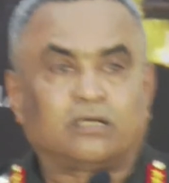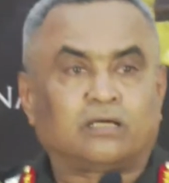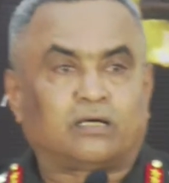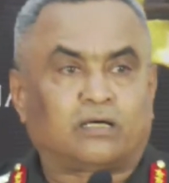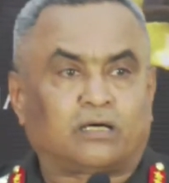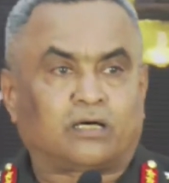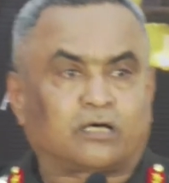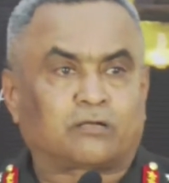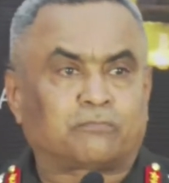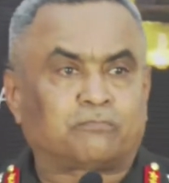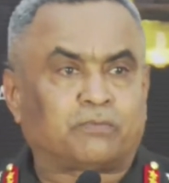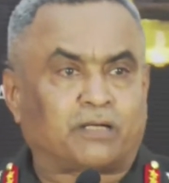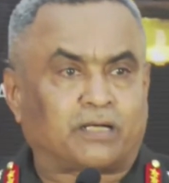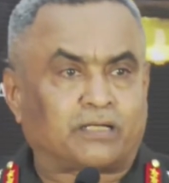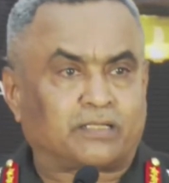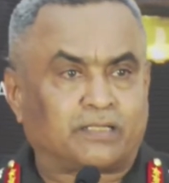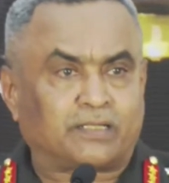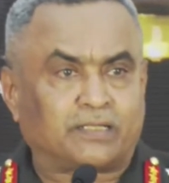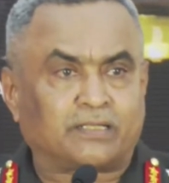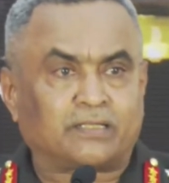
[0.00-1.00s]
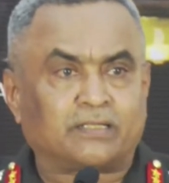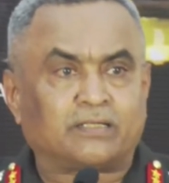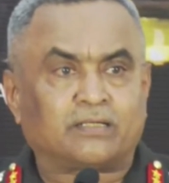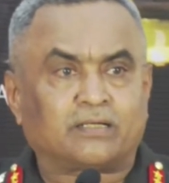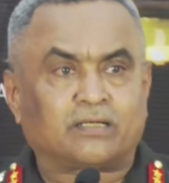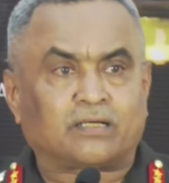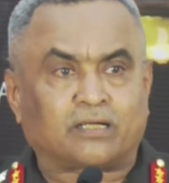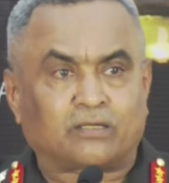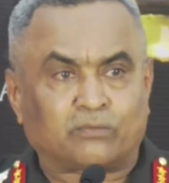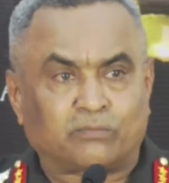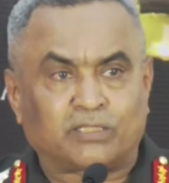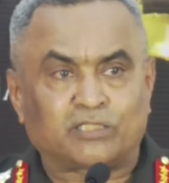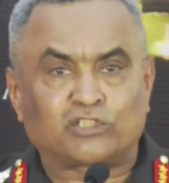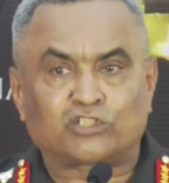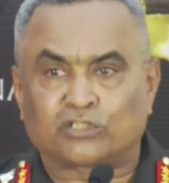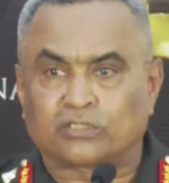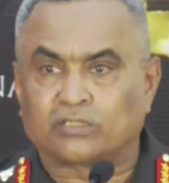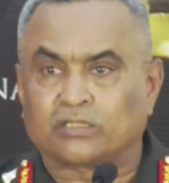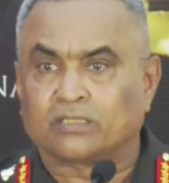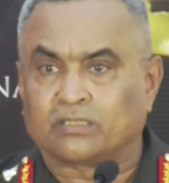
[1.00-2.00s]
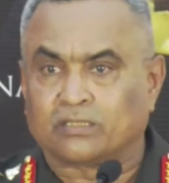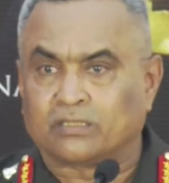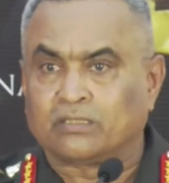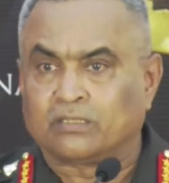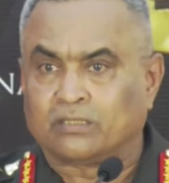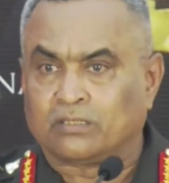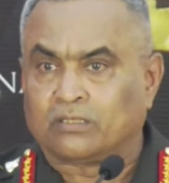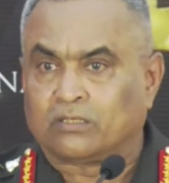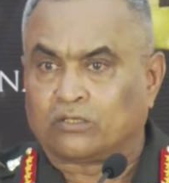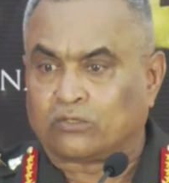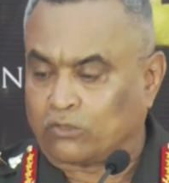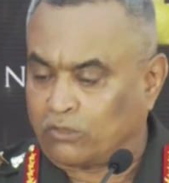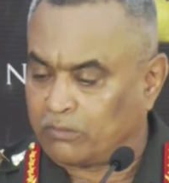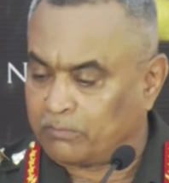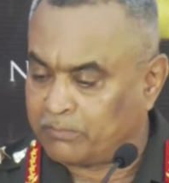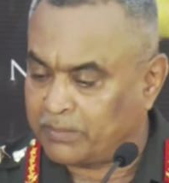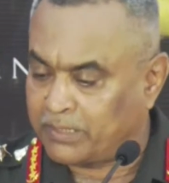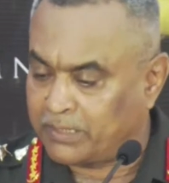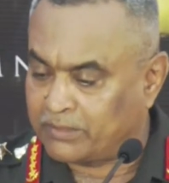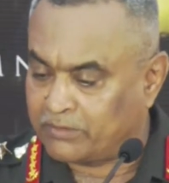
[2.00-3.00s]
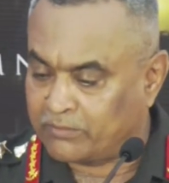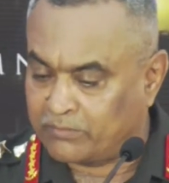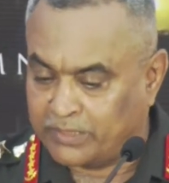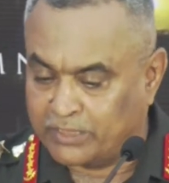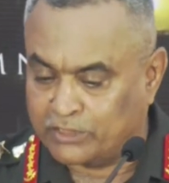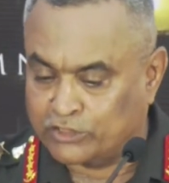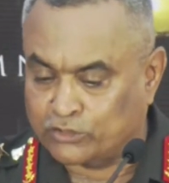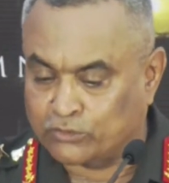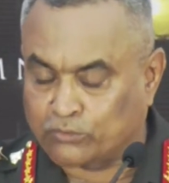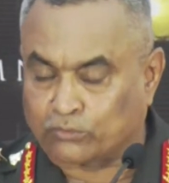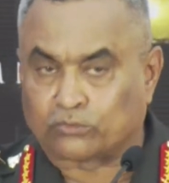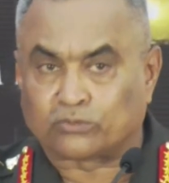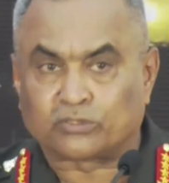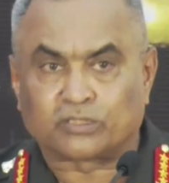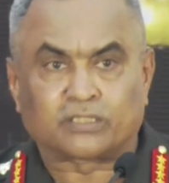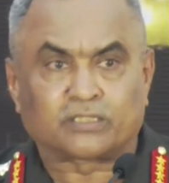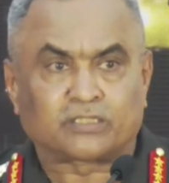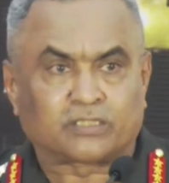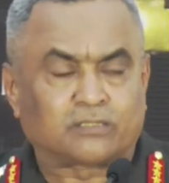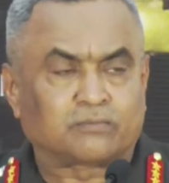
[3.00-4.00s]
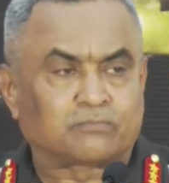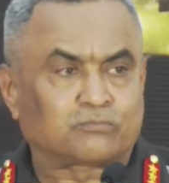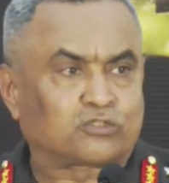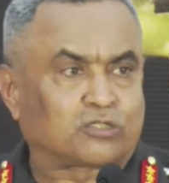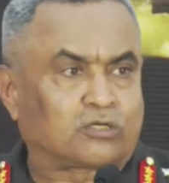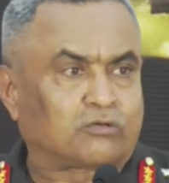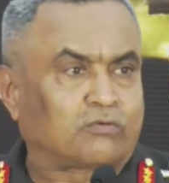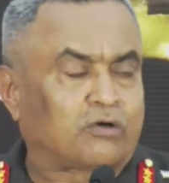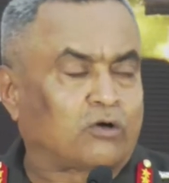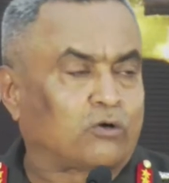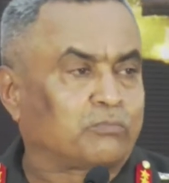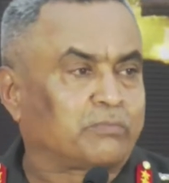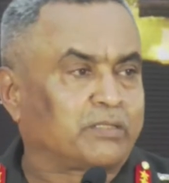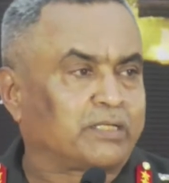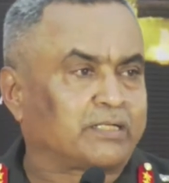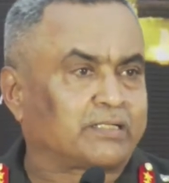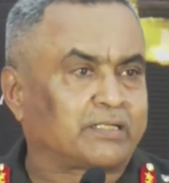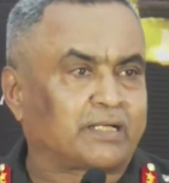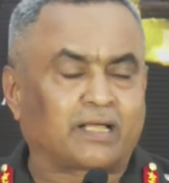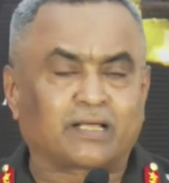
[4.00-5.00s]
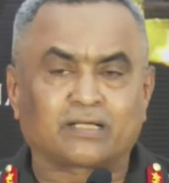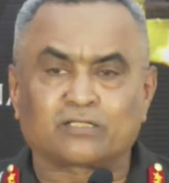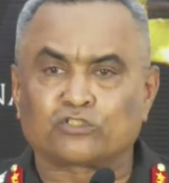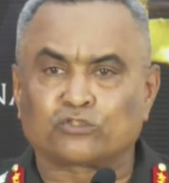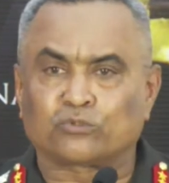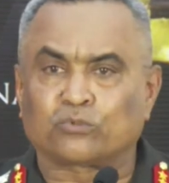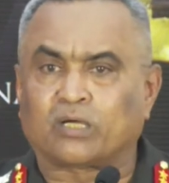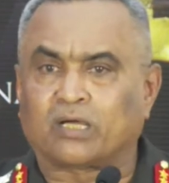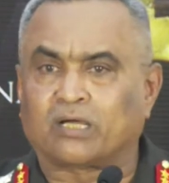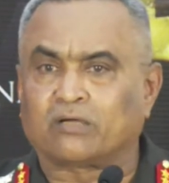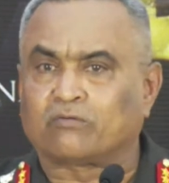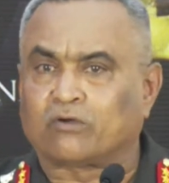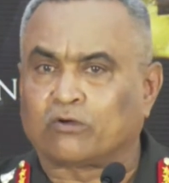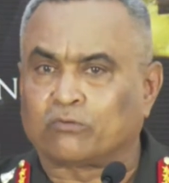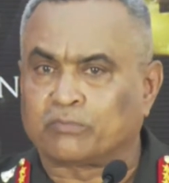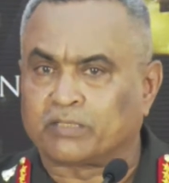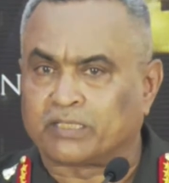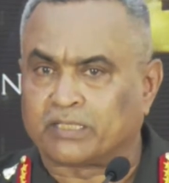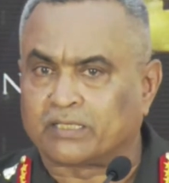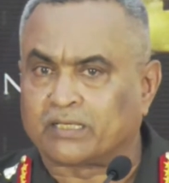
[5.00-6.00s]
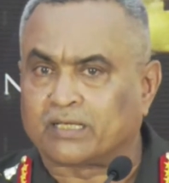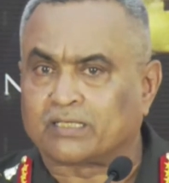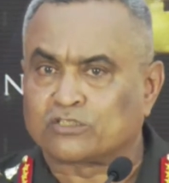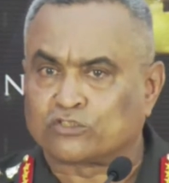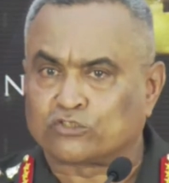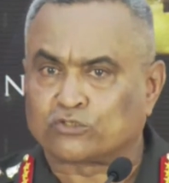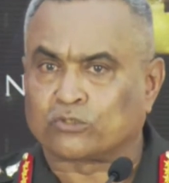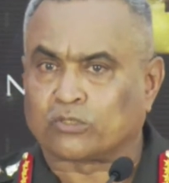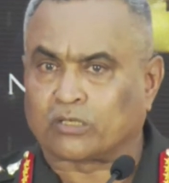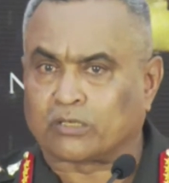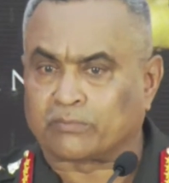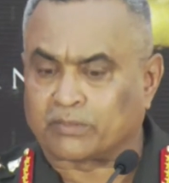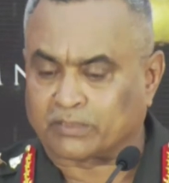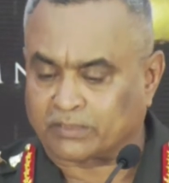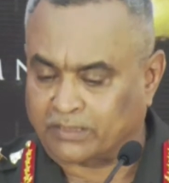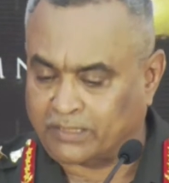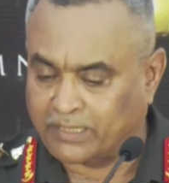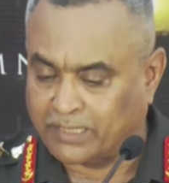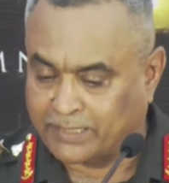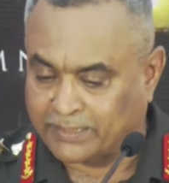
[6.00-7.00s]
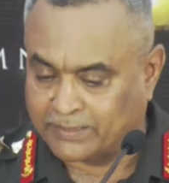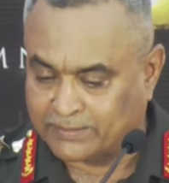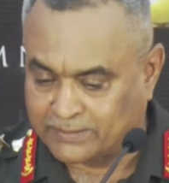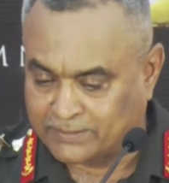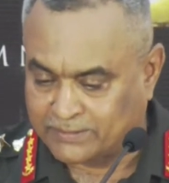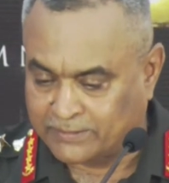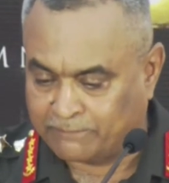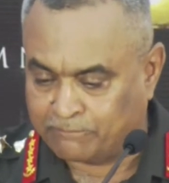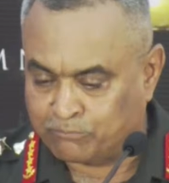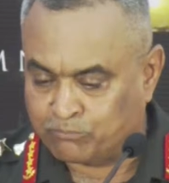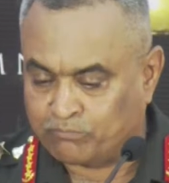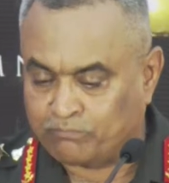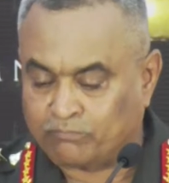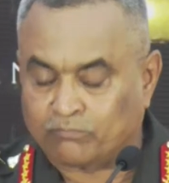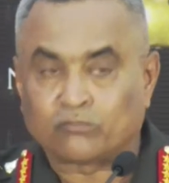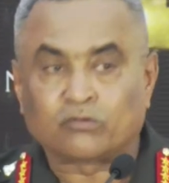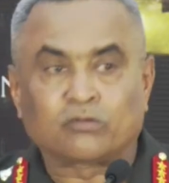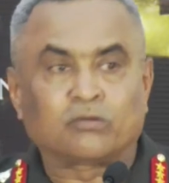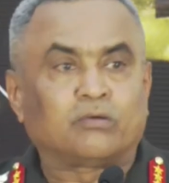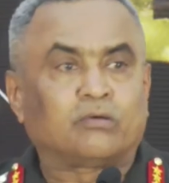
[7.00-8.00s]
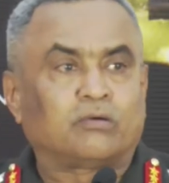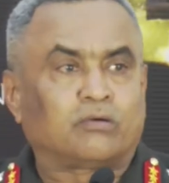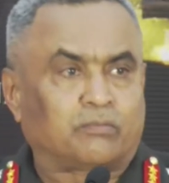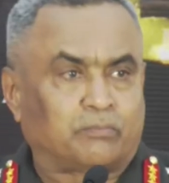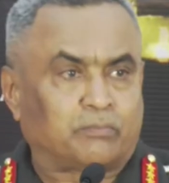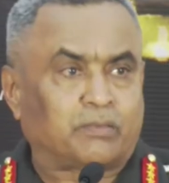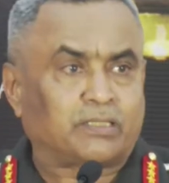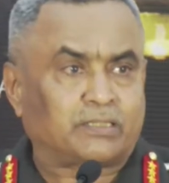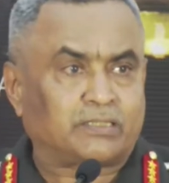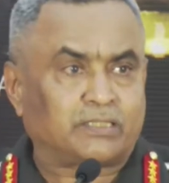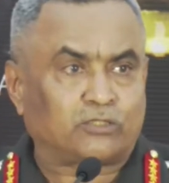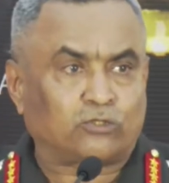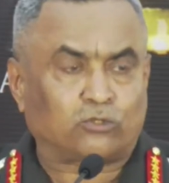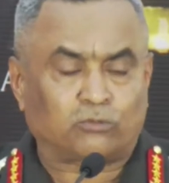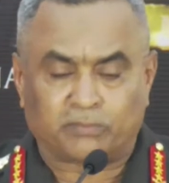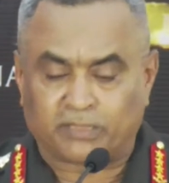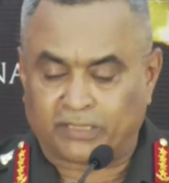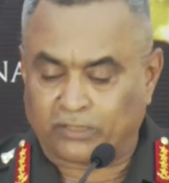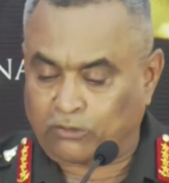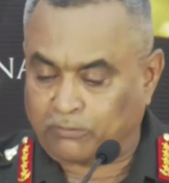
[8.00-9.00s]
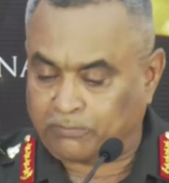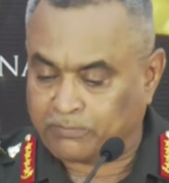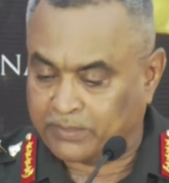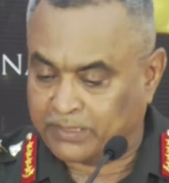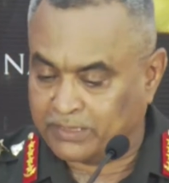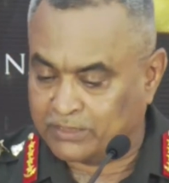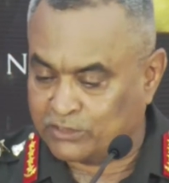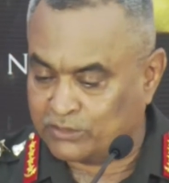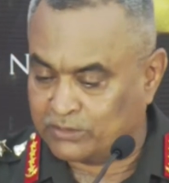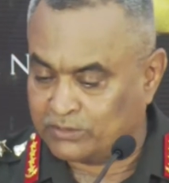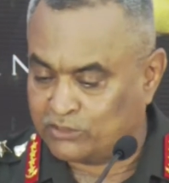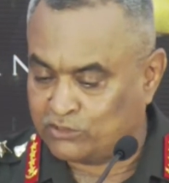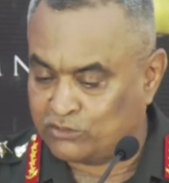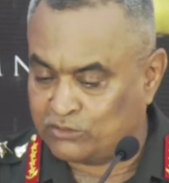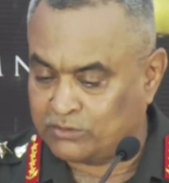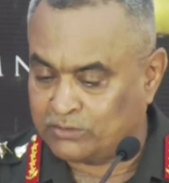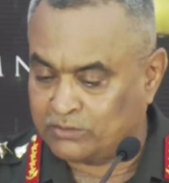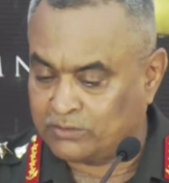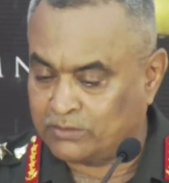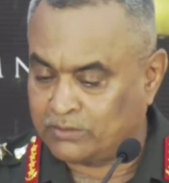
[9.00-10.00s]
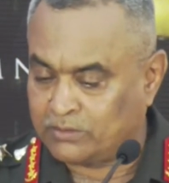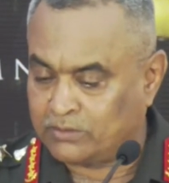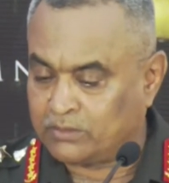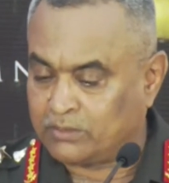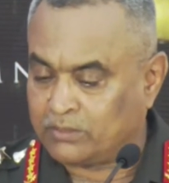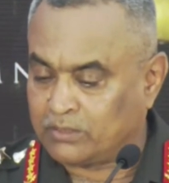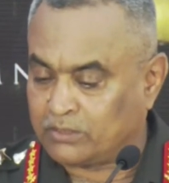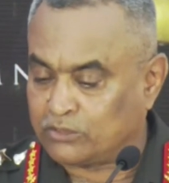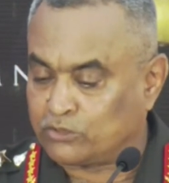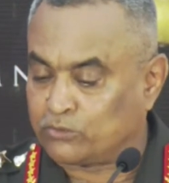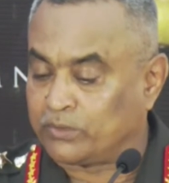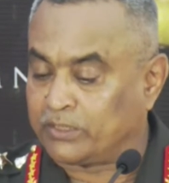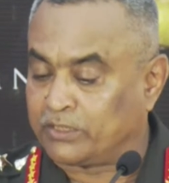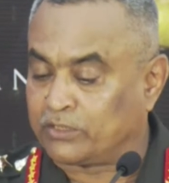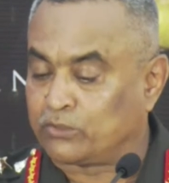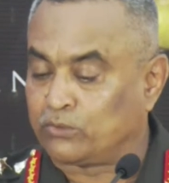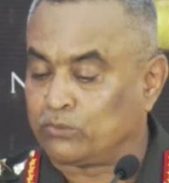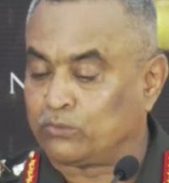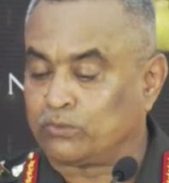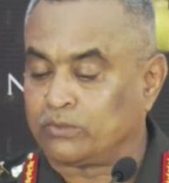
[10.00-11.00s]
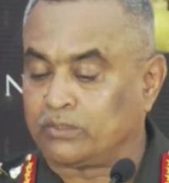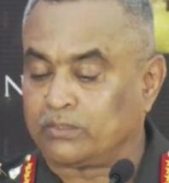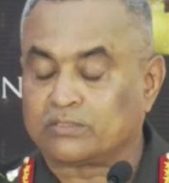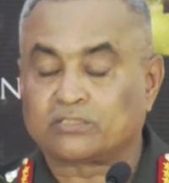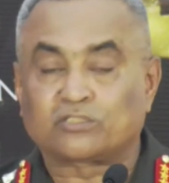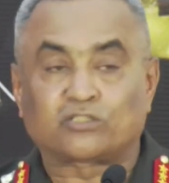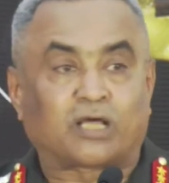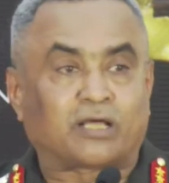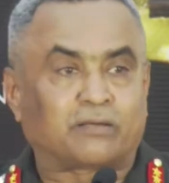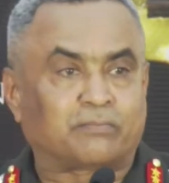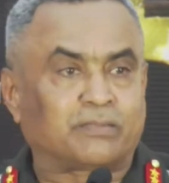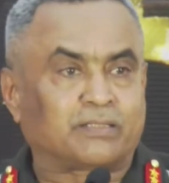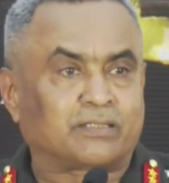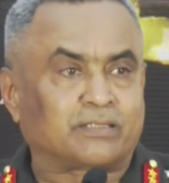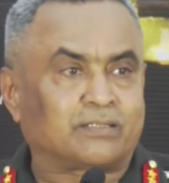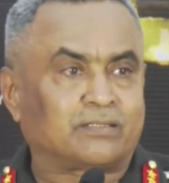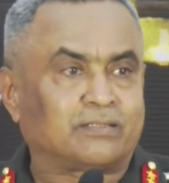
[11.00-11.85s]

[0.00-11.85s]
are blunting conventional combat ratios in terms of how many tanks you have, how many guns you have, and the likes. Multi-domain operations to include cyber,